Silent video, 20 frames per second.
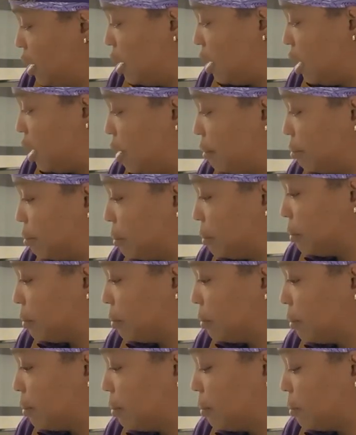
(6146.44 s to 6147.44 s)
um,
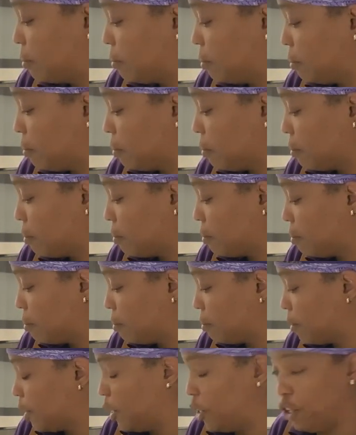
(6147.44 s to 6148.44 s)

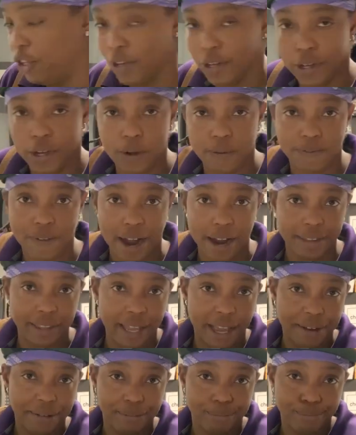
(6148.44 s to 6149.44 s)
you can go find
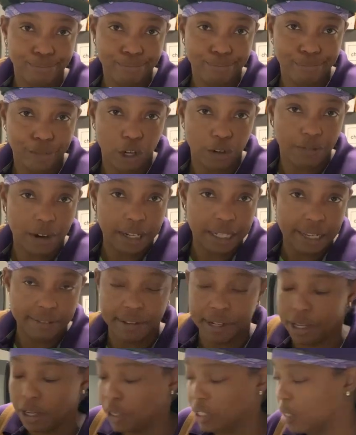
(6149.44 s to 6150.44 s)
that video